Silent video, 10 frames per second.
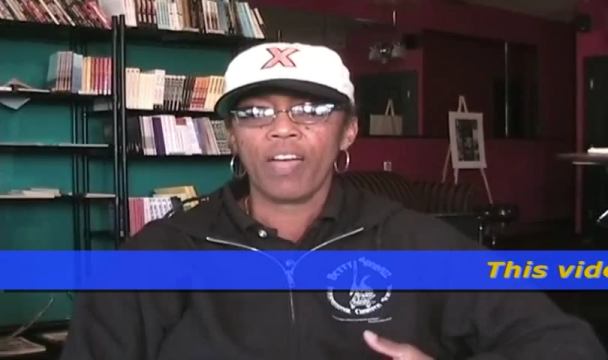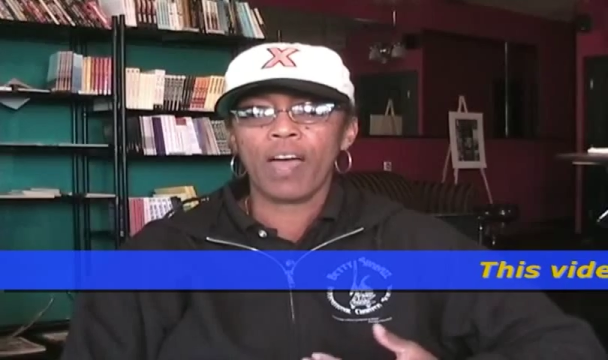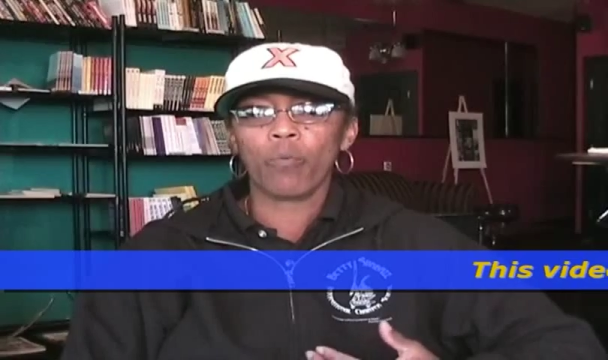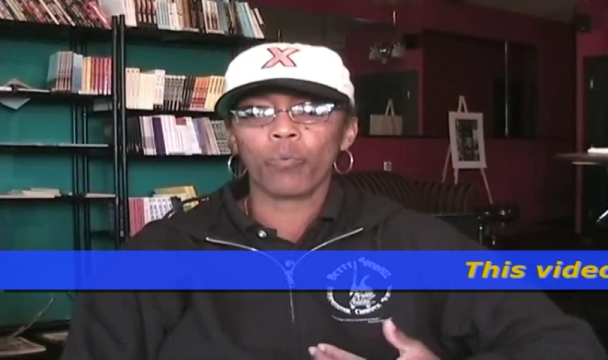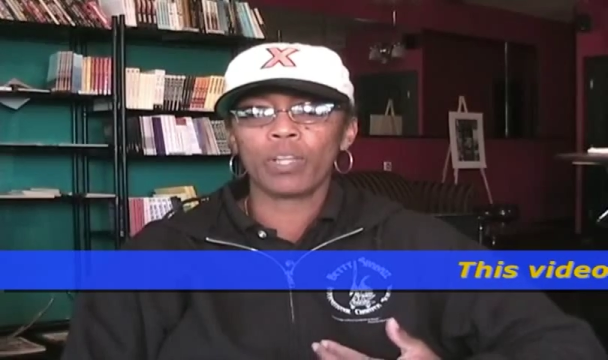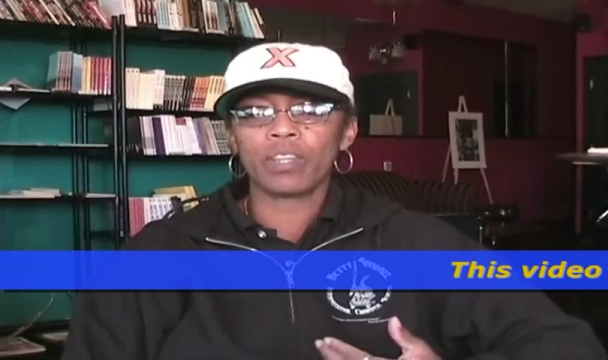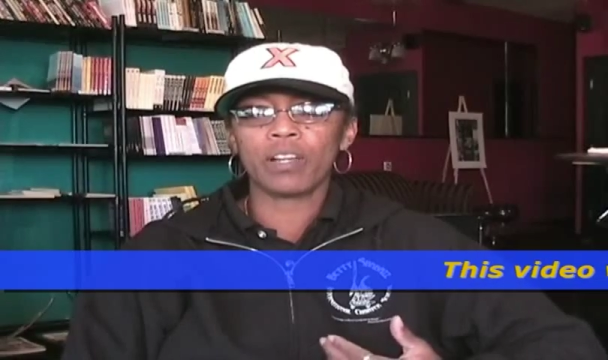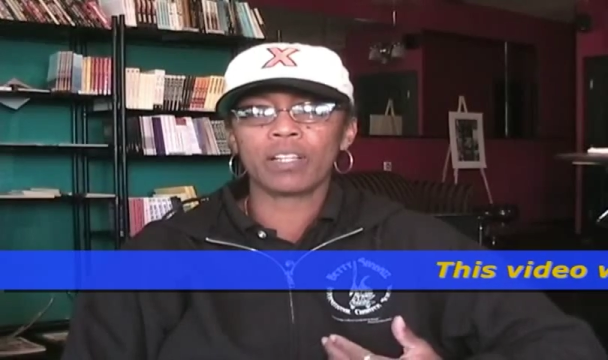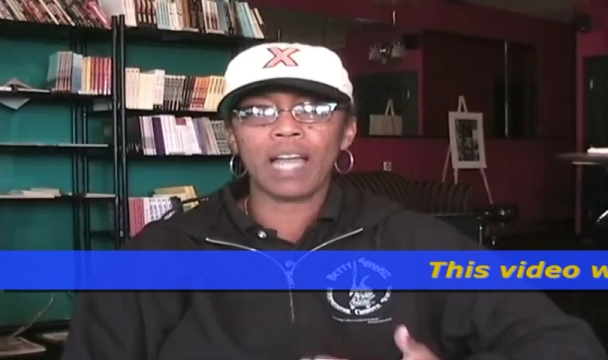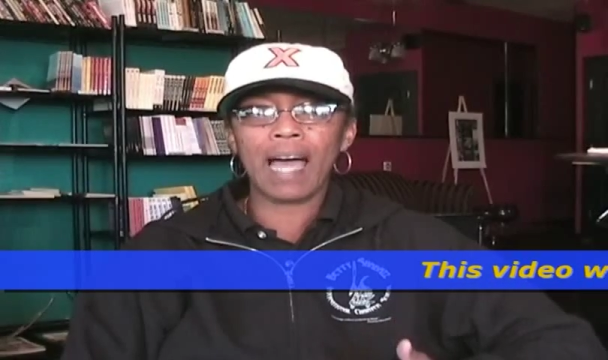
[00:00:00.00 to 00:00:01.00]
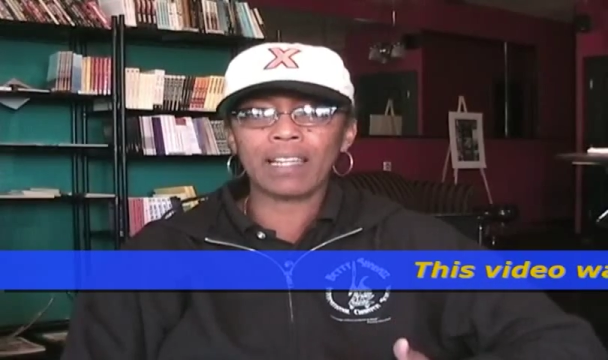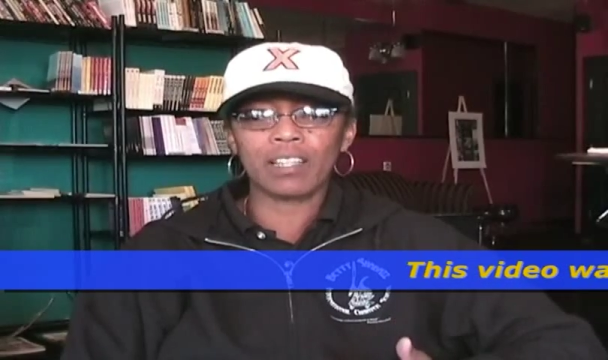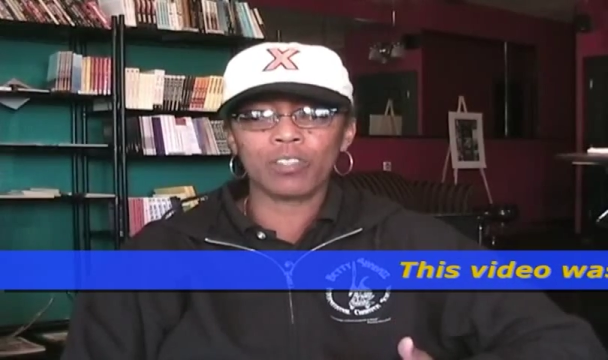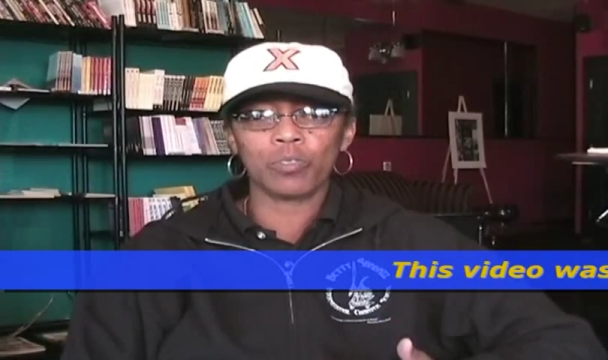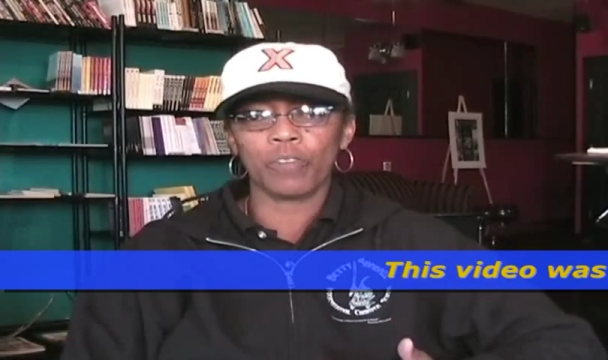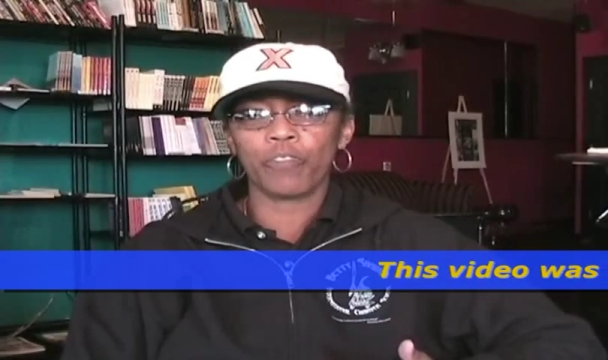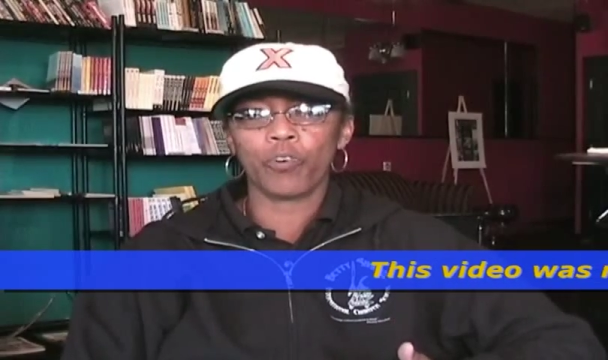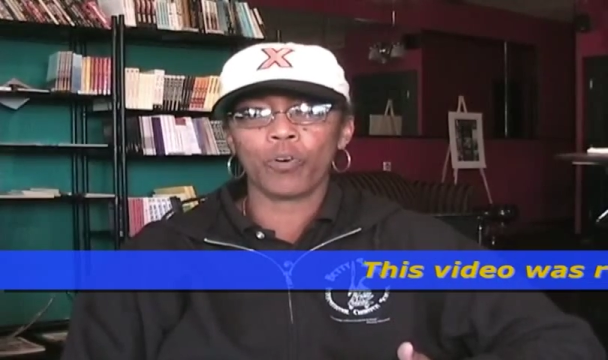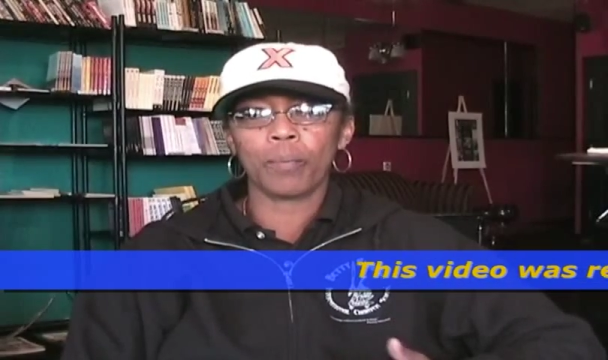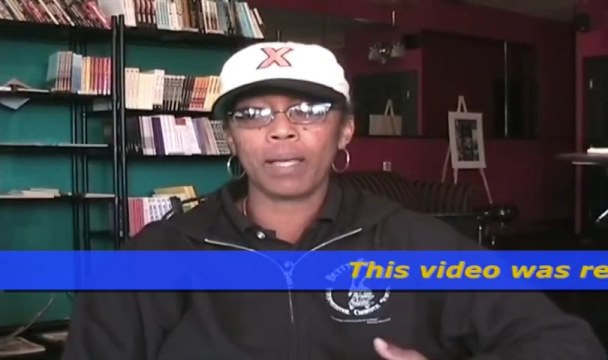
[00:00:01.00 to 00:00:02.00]
that when they're not in
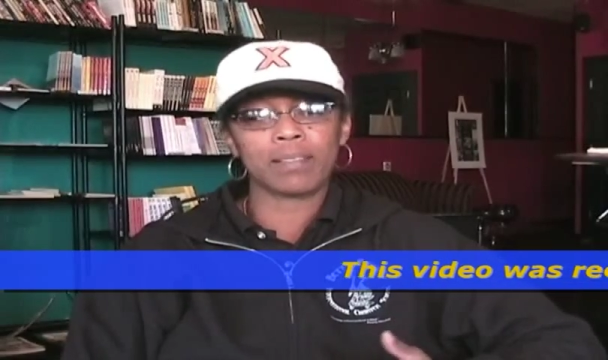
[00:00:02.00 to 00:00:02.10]
uniform,